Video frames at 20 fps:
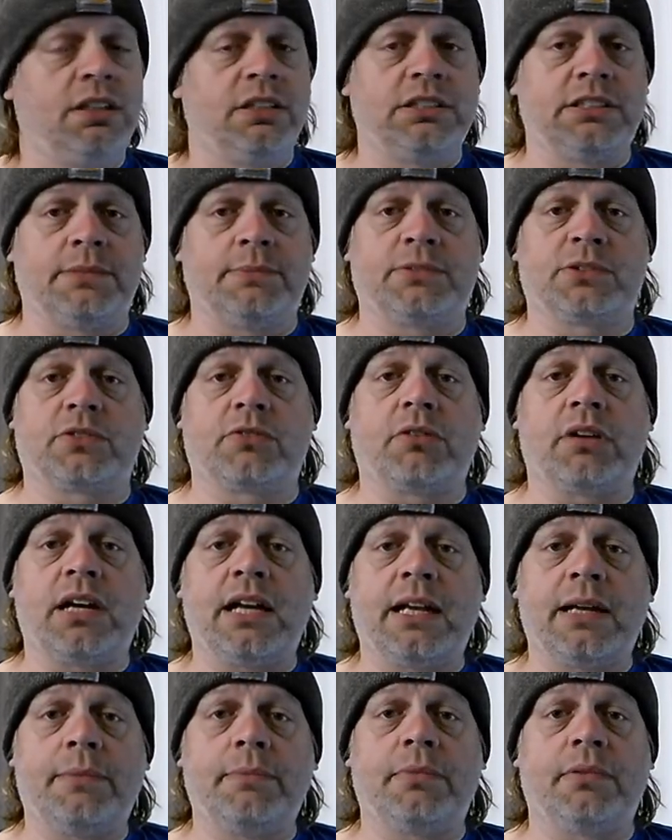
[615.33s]

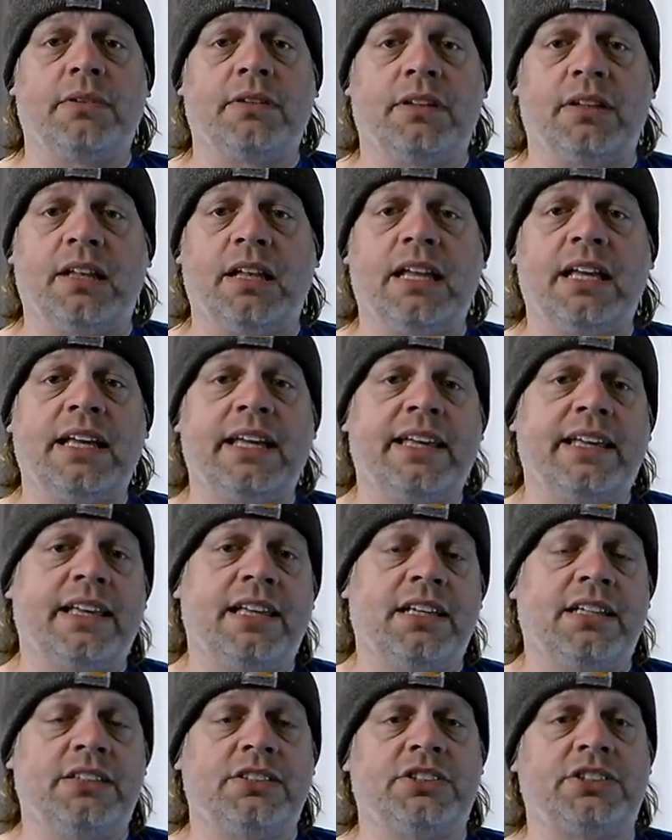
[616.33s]
Subscribe, like,
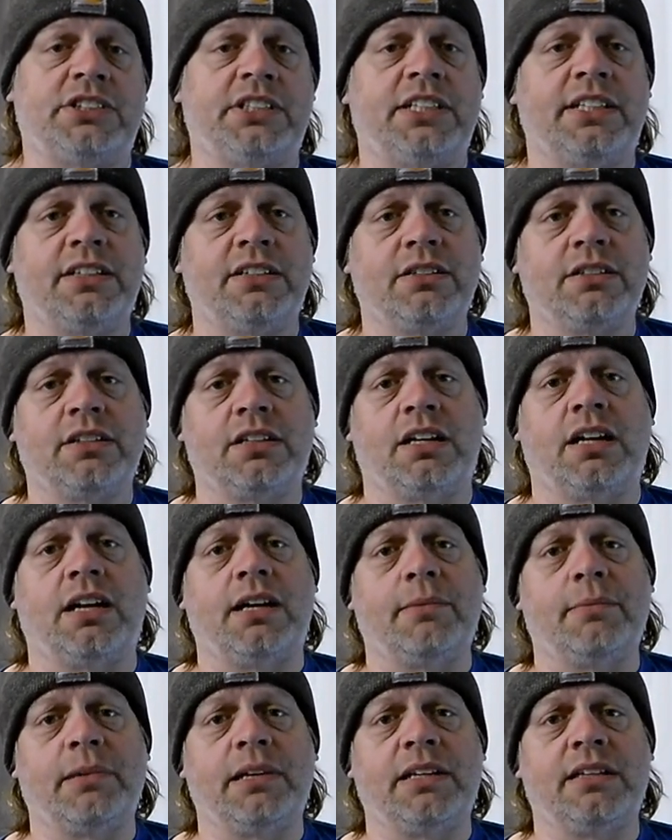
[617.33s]
share,
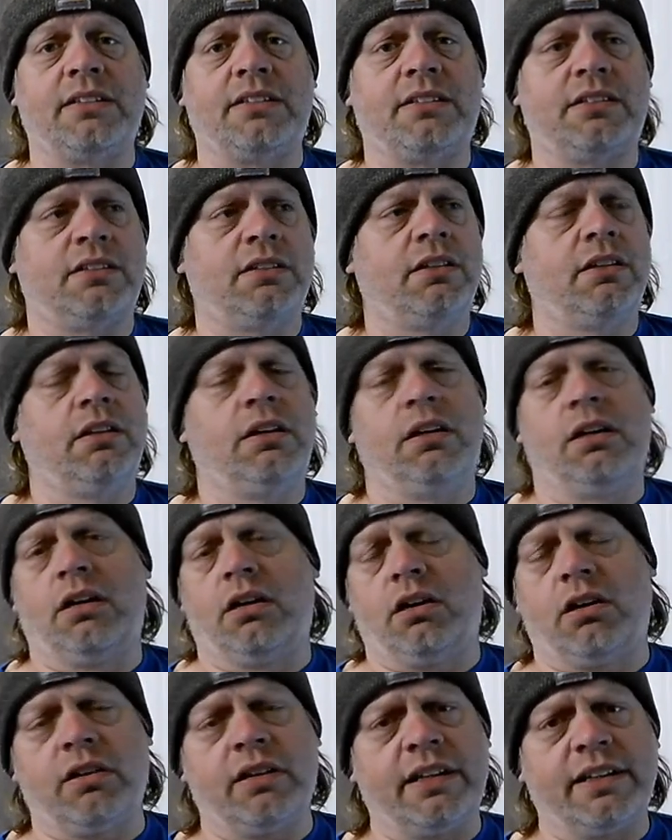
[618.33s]
comment,
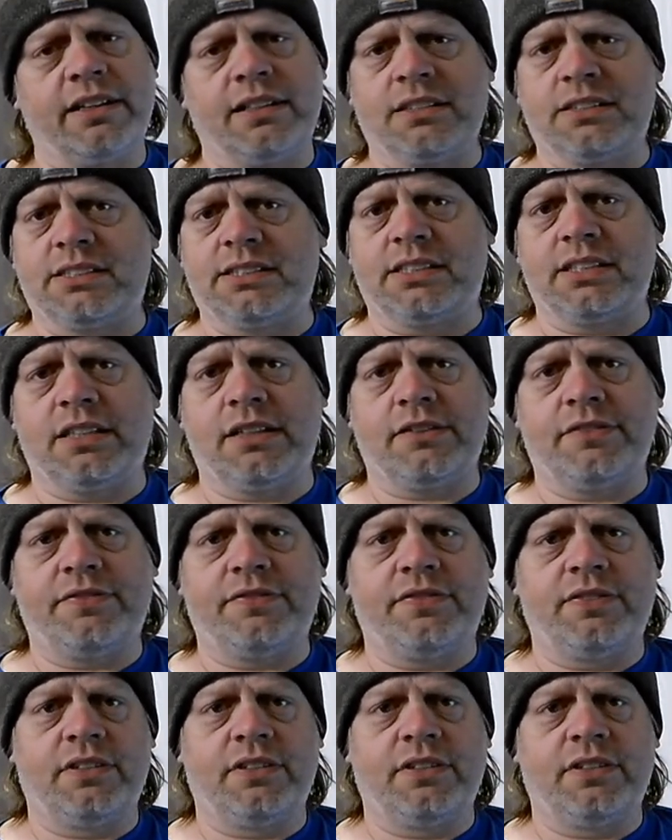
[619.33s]
all that good stuff.